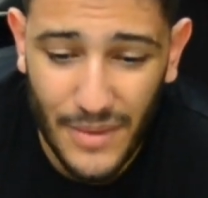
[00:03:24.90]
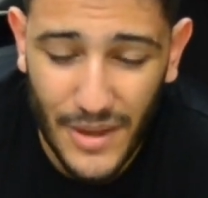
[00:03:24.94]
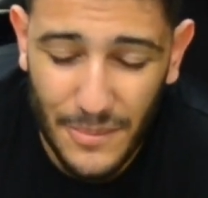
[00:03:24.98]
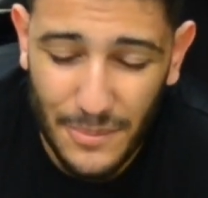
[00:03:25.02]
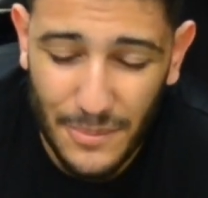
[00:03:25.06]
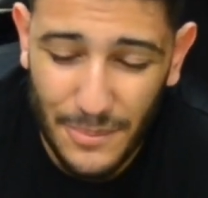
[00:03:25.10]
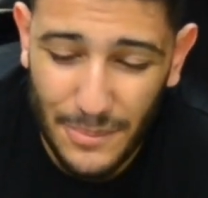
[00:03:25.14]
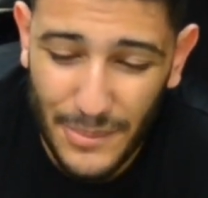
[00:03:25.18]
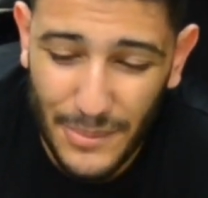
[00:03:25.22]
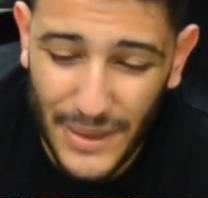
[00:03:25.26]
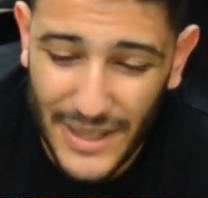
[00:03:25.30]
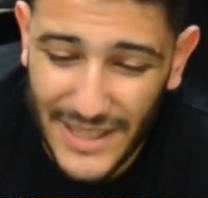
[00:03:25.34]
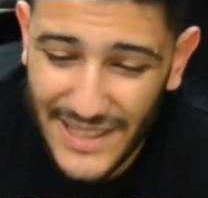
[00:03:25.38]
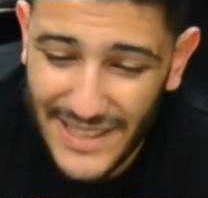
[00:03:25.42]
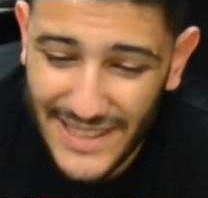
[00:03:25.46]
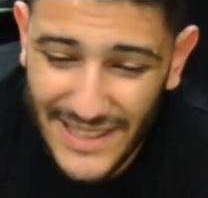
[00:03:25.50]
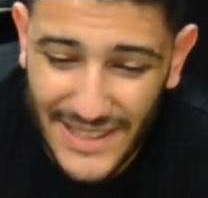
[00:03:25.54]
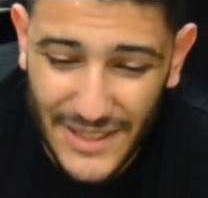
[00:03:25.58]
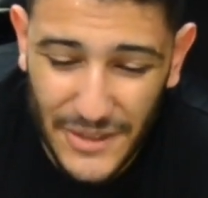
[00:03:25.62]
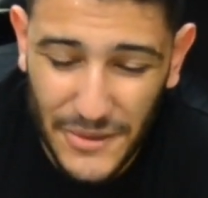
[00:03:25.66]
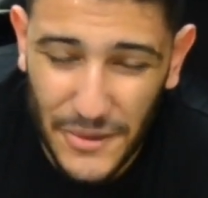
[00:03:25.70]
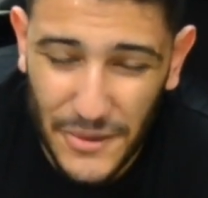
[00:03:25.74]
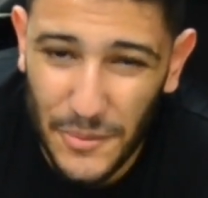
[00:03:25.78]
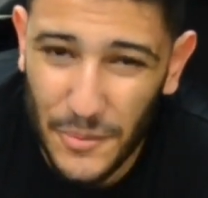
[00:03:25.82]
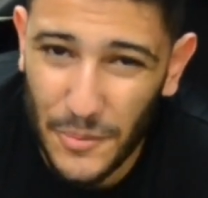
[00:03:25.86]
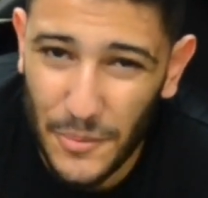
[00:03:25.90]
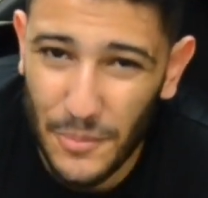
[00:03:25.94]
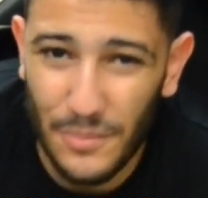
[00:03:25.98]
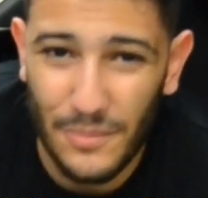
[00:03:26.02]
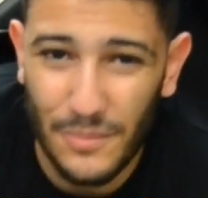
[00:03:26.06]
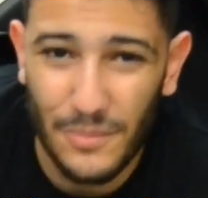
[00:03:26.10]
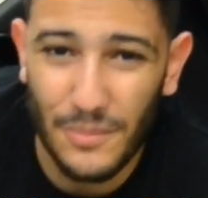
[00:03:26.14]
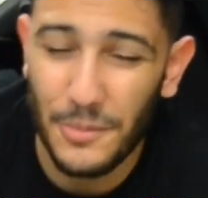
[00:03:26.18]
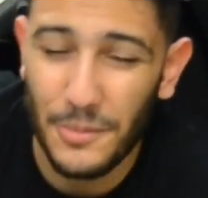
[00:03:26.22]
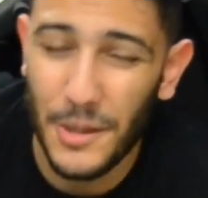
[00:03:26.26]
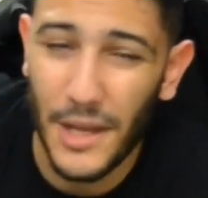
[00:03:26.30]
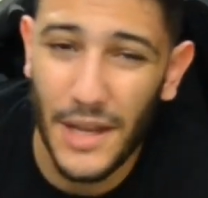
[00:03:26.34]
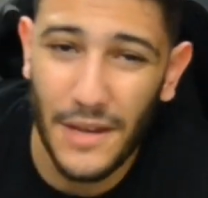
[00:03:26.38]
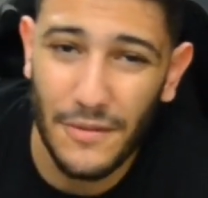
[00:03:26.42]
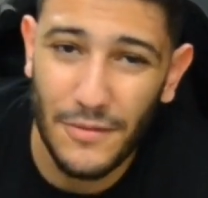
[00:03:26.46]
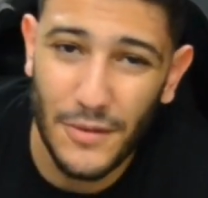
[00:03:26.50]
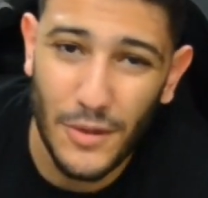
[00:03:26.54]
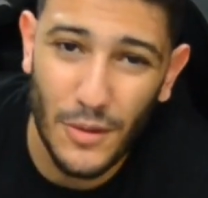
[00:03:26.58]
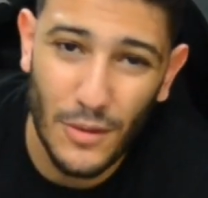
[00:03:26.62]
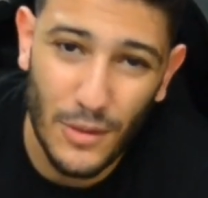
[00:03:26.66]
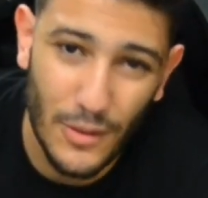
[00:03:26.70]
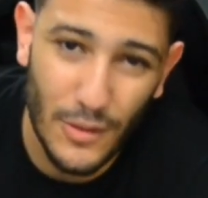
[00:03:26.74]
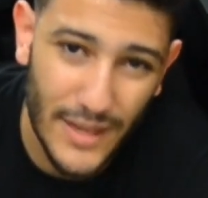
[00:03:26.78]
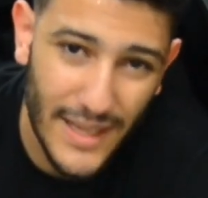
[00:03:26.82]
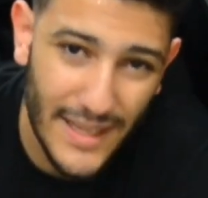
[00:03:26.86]
But if you
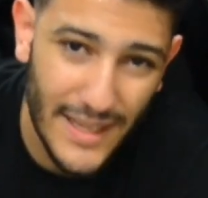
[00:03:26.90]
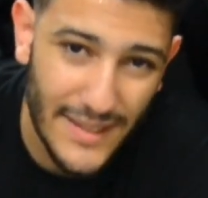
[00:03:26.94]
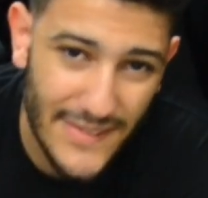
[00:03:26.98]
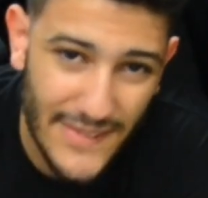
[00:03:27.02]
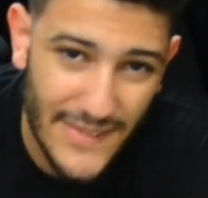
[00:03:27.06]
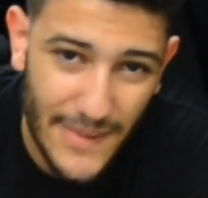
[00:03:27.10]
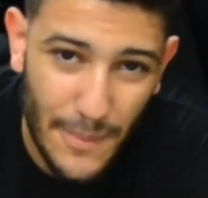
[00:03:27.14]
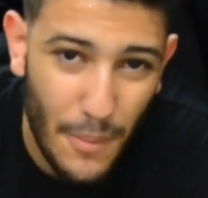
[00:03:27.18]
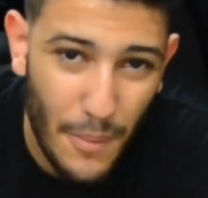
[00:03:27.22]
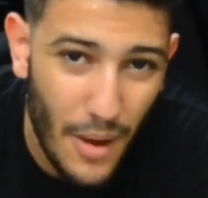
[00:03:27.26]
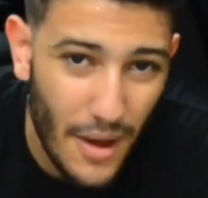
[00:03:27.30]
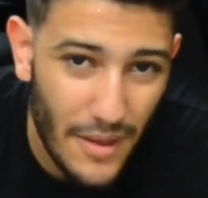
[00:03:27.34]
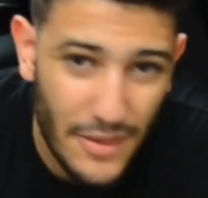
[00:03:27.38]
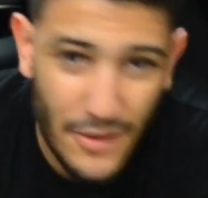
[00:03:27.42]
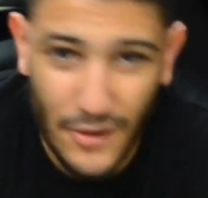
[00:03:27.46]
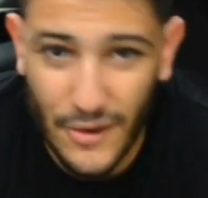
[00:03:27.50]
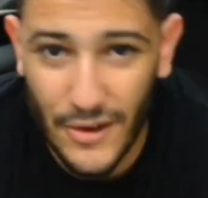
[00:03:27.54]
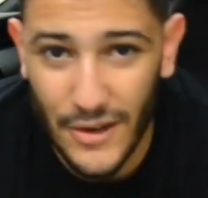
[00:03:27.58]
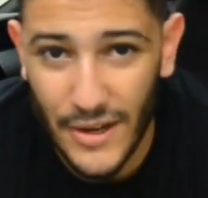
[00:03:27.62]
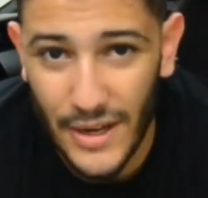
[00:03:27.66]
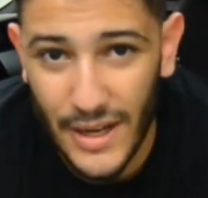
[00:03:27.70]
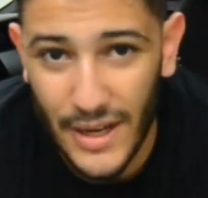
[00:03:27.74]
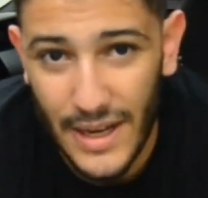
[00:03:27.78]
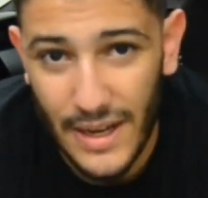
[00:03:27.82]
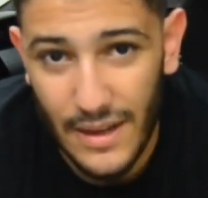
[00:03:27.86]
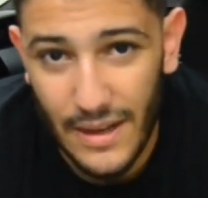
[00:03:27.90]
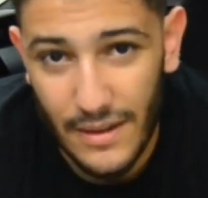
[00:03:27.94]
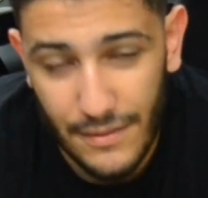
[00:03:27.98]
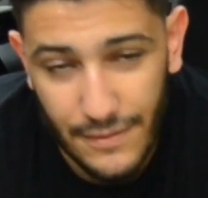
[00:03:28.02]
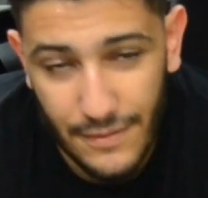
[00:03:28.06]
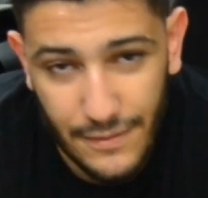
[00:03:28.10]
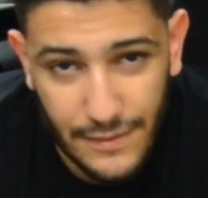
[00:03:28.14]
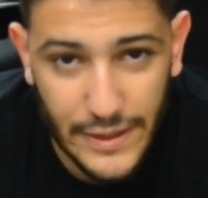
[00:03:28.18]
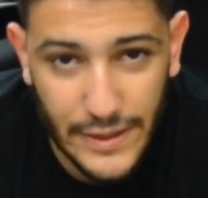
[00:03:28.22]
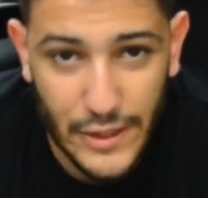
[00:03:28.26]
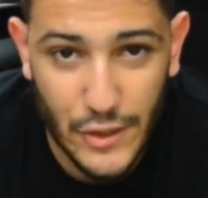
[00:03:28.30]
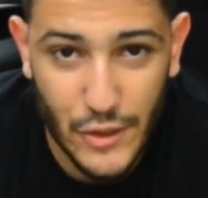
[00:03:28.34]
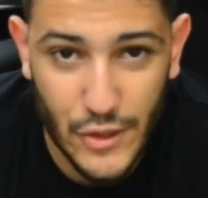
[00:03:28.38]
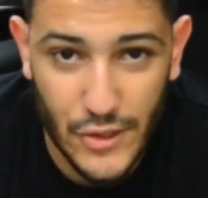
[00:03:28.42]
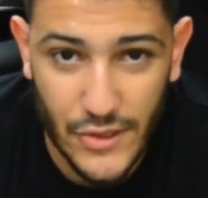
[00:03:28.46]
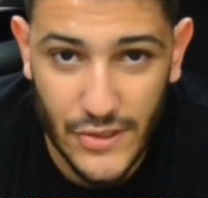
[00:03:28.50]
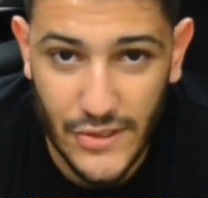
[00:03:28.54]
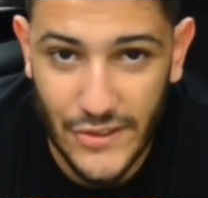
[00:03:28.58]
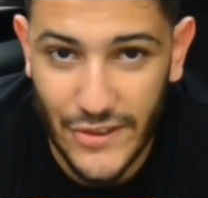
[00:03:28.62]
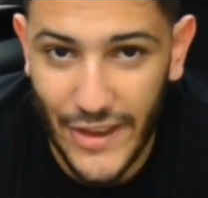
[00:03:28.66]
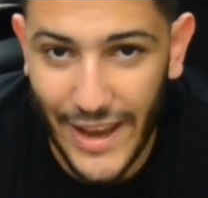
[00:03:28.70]
look at some other features, like